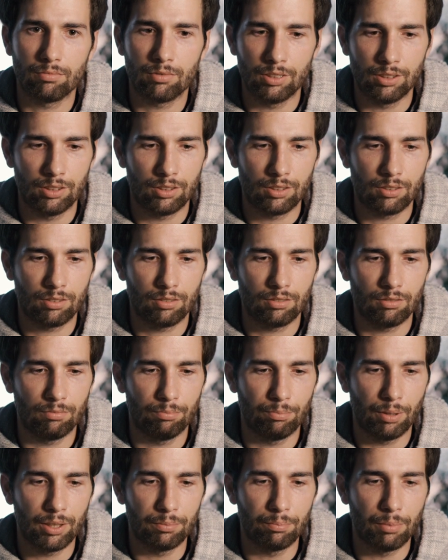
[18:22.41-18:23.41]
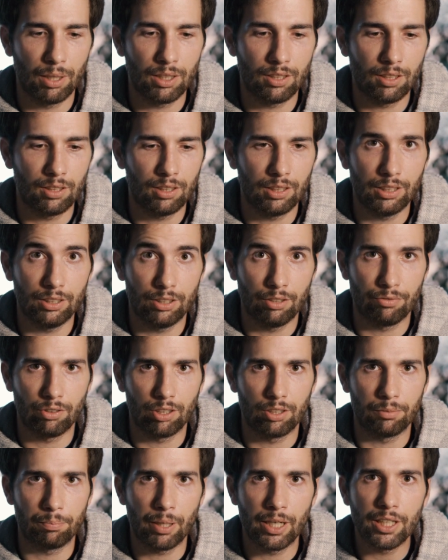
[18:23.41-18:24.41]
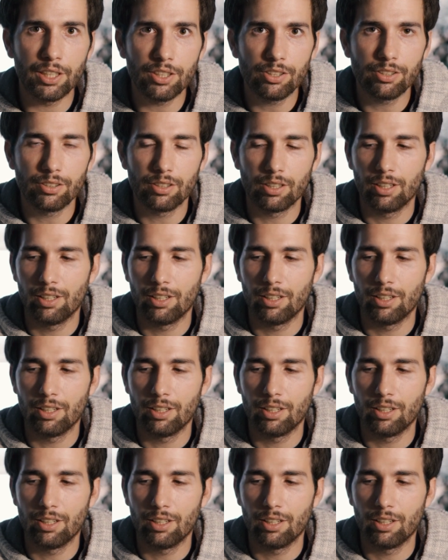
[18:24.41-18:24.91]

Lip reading: It's basically the front page.